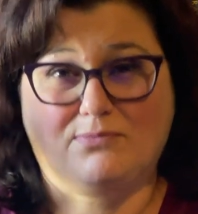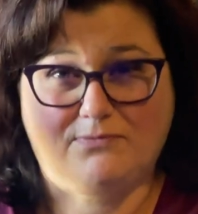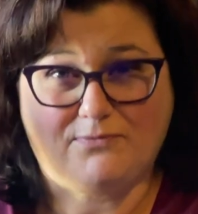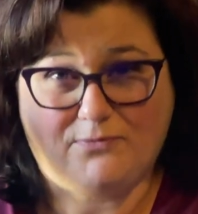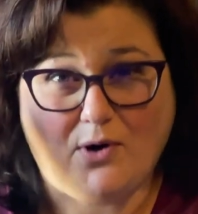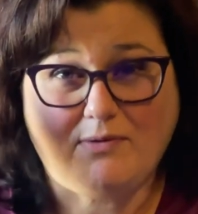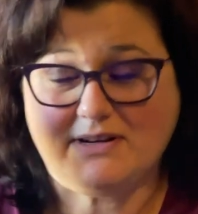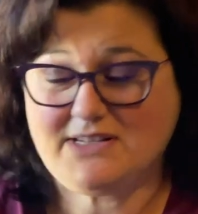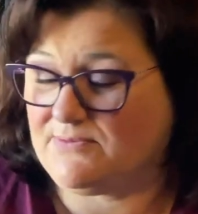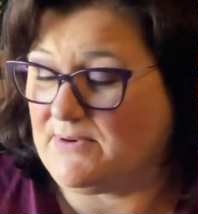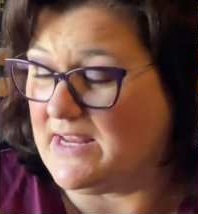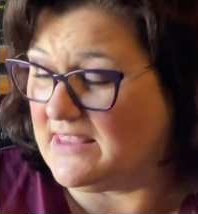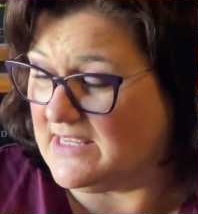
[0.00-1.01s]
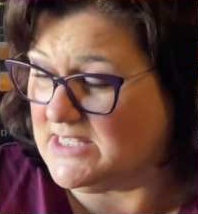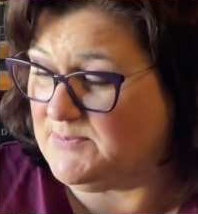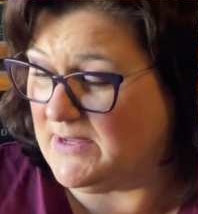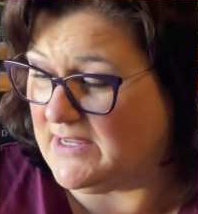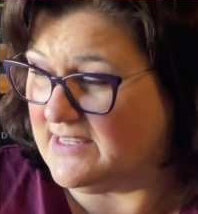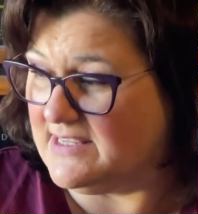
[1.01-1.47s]
forward to reading this
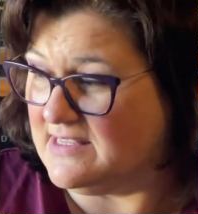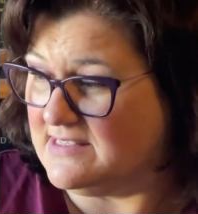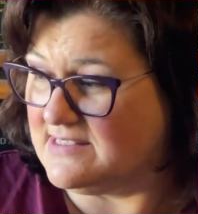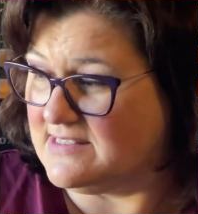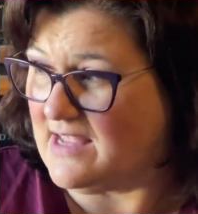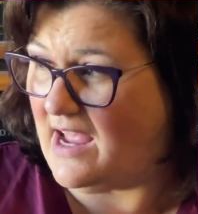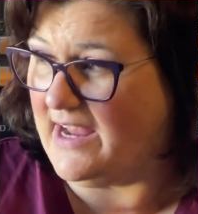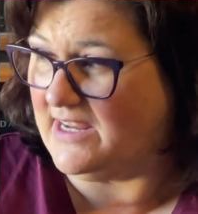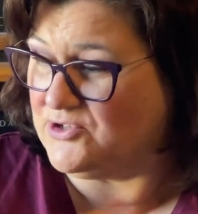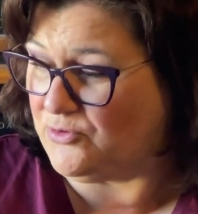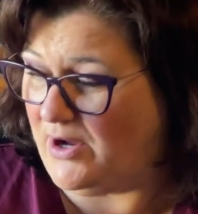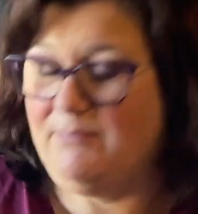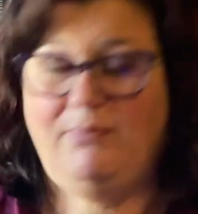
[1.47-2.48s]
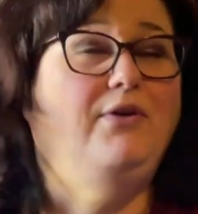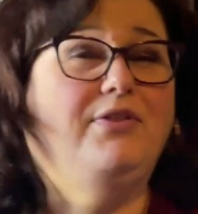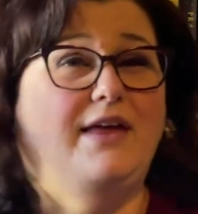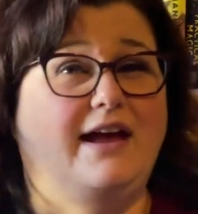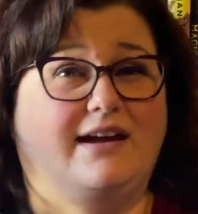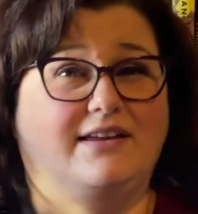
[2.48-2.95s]
because I enjoy
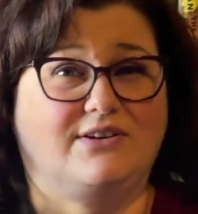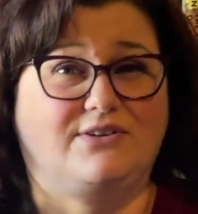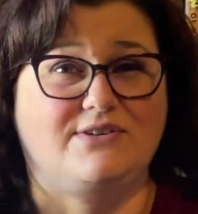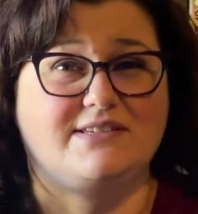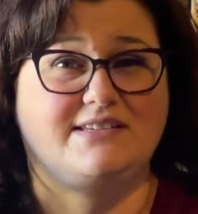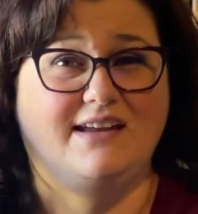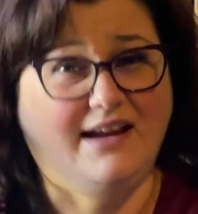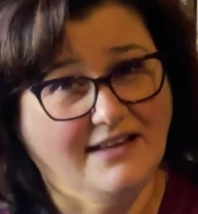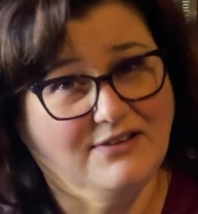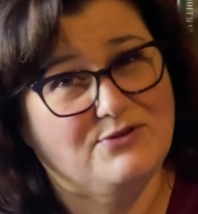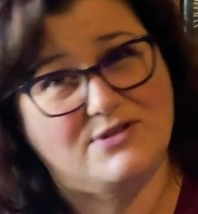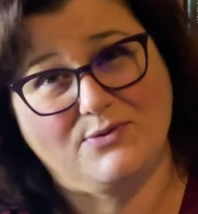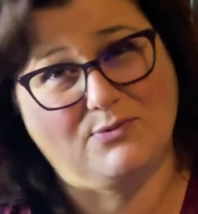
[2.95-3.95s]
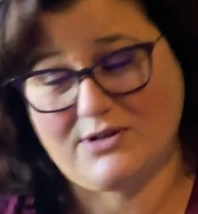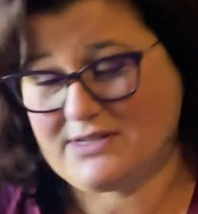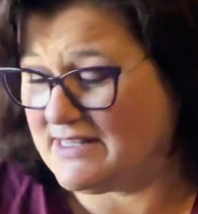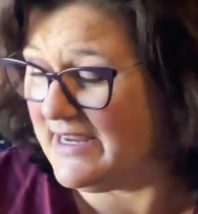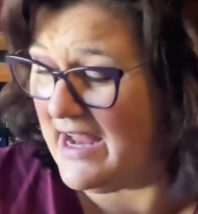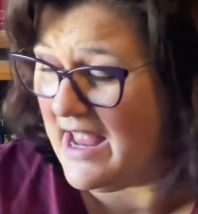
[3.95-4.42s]
both Agatha Christie and Lucy
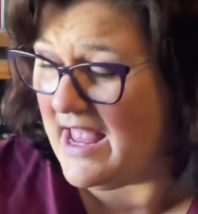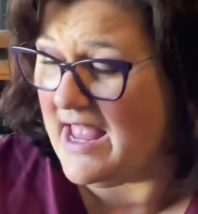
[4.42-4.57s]
Worsley.